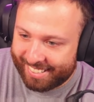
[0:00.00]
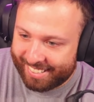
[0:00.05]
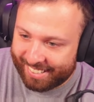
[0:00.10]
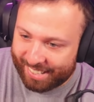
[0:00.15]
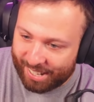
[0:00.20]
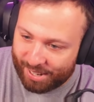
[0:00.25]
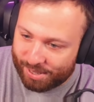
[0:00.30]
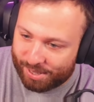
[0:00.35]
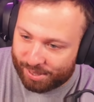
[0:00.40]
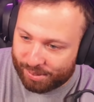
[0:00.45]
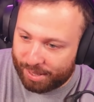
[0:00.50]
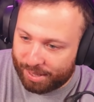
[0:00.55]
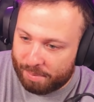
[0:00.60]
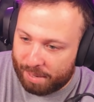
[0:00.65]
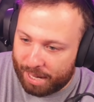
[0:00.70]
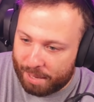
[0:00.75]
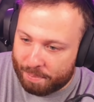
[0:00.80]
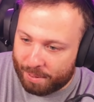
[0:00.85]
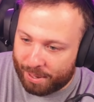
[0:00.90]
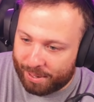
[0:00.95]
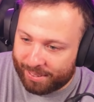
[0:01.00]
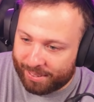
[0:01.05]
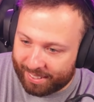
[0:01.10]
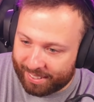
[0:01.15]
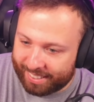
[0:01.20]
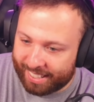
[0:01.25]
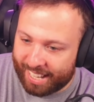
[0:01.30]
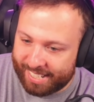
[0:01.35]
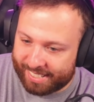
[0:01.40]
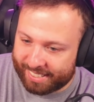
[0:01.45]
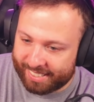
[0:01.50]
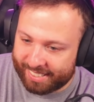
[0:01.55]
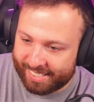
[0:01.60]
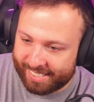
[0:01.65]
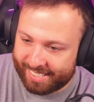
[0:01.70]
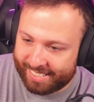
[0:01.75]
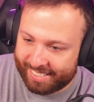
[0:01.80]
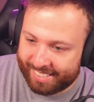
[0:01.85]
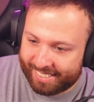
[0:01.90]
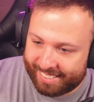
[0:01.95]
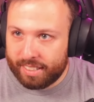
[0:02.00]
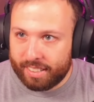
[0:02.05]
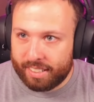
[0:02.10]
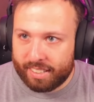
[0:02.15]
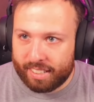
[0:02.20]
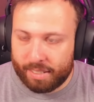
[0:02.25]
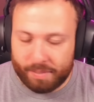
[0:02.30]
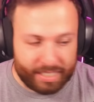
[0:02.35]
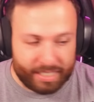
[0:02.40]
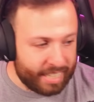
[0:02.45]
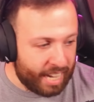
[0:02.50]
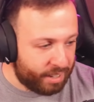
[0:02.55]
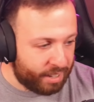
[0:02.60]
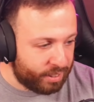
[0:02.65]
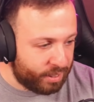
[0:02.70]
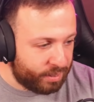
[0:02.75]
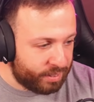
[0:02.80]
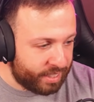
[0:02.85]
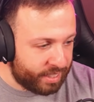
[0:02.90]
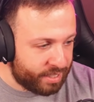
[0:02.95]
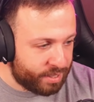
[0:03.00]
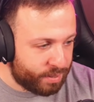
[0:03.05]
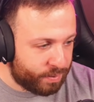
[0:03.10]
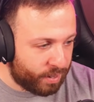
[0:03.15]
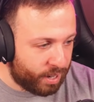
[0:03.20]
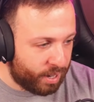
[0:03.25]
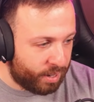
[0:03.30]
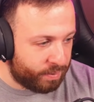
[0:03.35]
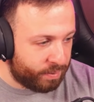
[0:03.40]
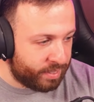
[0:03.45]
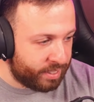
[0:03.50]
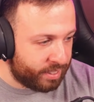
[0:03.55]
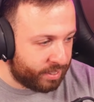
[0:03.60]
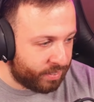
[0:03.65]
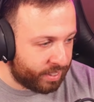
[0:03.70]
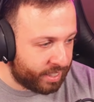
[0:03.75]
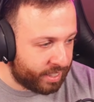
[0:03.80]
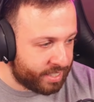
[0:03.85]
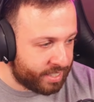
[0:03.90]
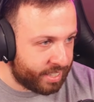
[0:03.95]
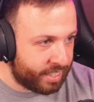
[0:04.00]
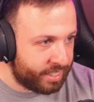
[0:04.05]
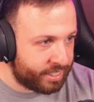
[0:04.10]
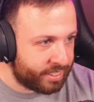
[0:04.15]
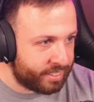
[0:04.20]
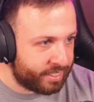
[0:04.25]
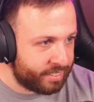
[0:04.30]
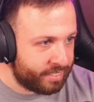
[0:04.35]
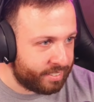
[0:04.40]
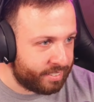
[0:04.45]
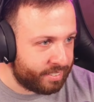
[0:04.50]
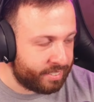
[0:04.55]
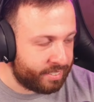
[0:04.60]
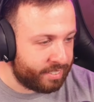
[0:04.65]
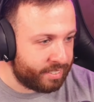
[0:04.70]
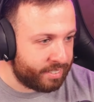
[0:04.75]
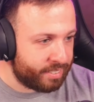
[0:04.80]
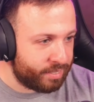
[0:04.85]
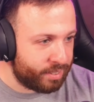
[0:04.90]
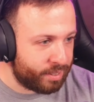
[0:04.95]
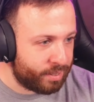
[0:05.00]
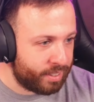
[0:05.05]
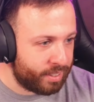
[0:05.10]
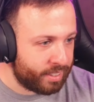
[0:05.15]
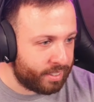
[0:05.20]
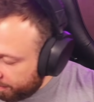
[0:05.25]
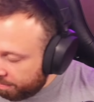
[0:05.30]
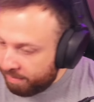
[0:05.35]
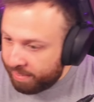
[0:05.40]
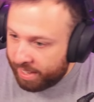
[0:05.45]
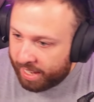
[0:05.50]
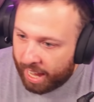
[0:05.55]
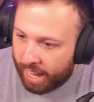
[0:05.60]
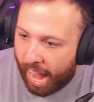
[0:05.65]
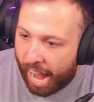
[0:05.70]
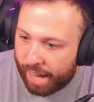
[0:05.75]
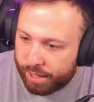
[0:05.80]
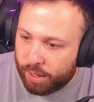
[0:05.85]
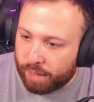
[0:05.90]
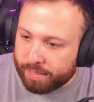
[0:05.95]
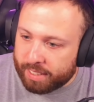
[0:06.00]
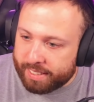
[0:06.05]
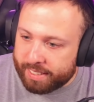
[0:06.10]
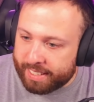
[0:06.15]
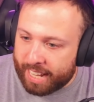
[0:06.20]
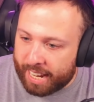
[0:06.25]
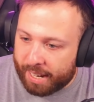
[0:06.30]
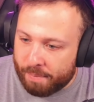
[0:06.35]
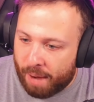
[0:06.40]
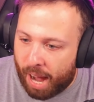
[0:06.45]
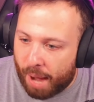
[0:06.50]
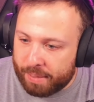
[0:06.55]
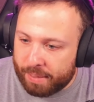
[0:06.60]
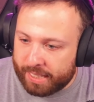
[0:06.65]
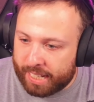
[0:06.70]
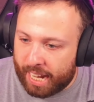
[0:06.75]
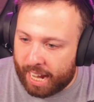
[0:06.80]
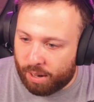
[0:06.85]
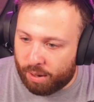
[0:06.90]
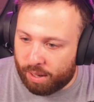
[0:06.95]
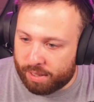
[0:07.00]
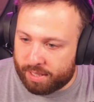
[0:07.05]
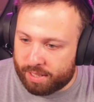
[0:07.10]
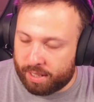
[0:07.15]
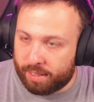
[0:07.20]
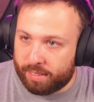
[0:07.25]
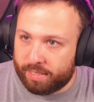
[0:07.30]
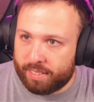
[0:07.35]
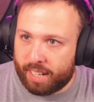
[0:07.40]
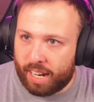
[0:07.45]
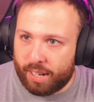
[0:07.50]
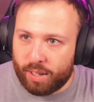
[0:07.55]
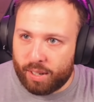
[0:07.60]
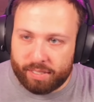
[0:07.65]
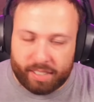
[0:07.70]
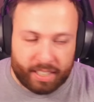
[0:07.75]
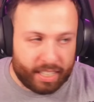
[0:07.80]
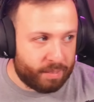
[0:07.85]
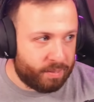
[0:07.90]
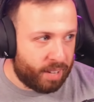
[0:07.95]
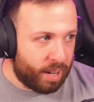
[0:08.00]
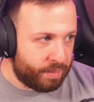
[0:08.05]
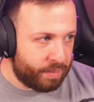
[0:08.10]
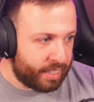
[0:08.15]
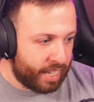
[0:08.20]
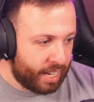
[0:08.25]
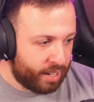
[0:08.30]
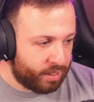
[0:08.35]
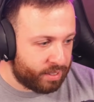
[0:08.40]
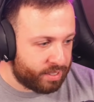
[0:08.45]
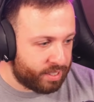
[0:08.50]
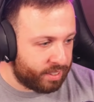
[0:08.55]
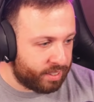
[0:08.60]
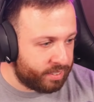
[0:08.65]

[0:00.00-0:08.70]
Those three people are legends. Let me download this from the organization real quick. I do have to thank mom and dad also. I do have to thank mom and dad also.